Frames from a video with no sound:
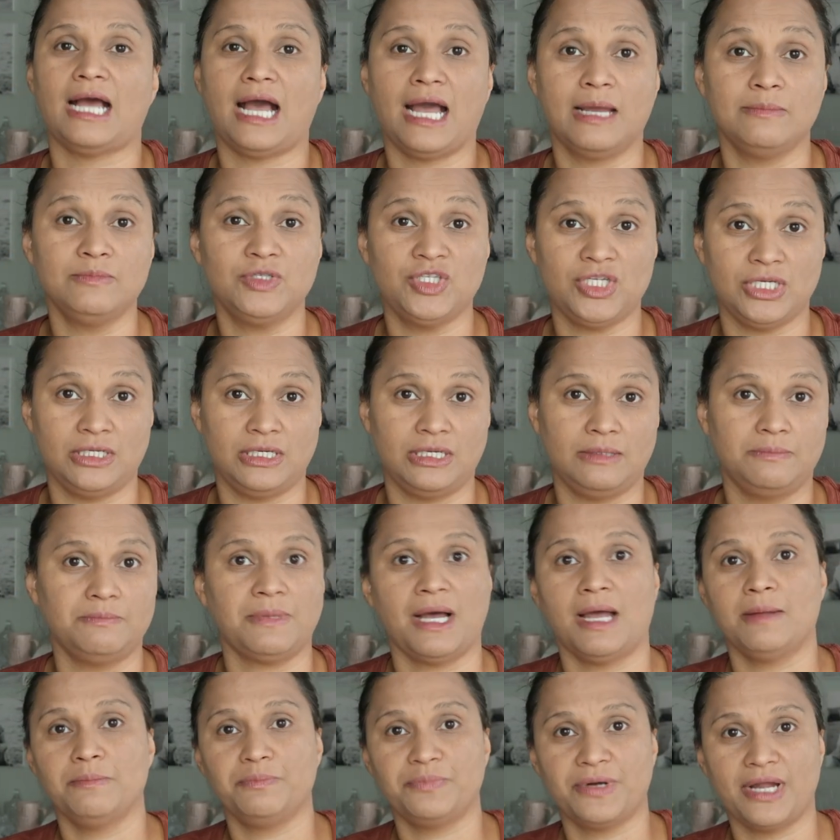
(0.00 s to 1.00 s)
I'm cheap,
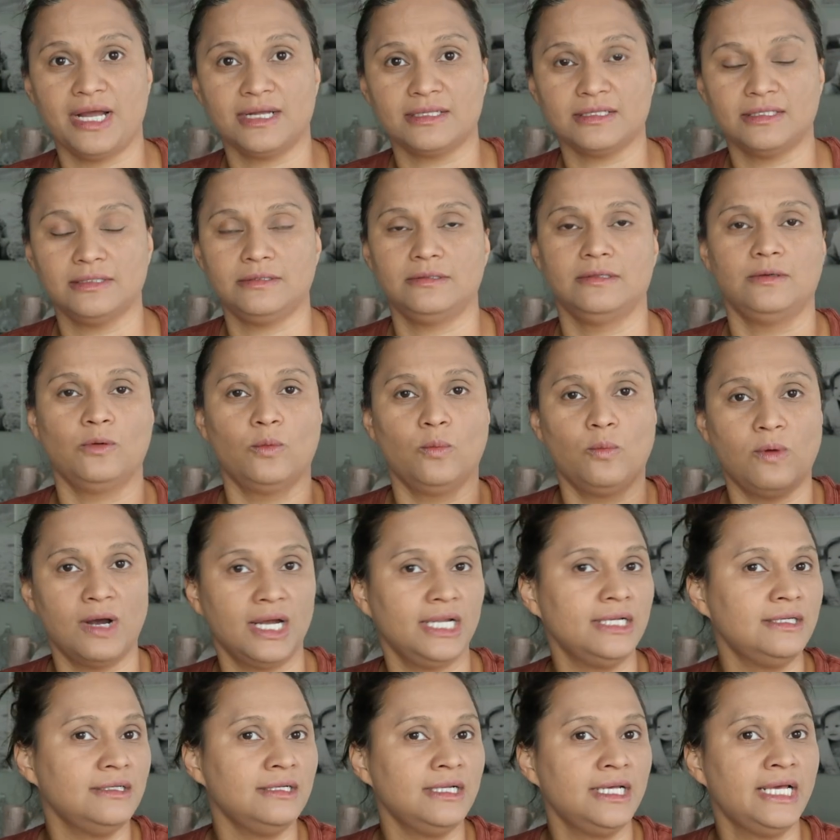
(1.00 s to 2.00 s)
I'm practical.
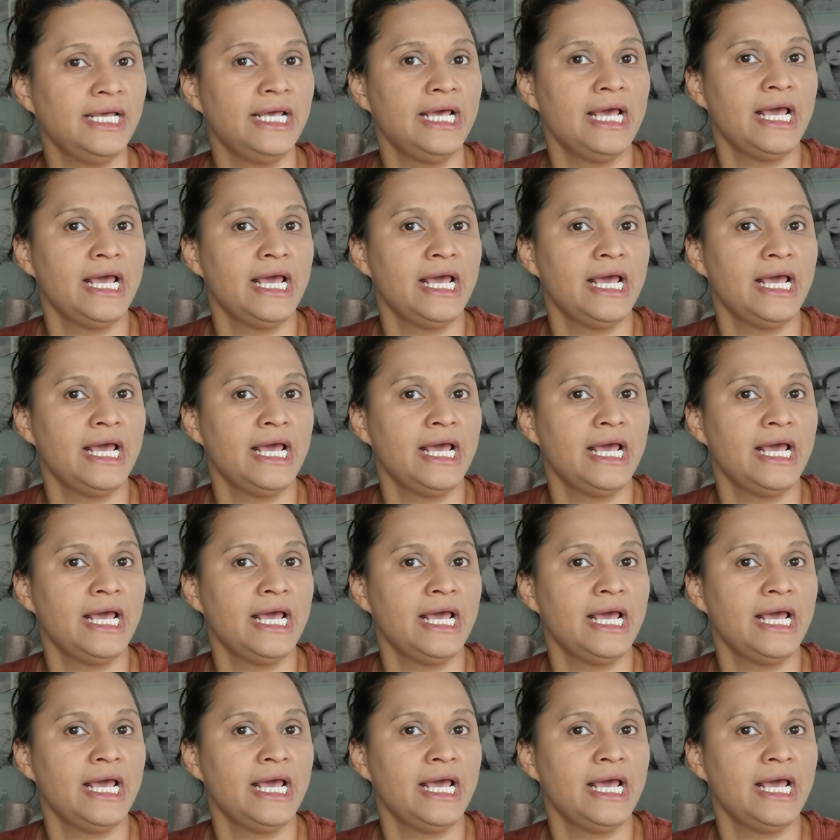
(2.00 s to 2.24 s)
One,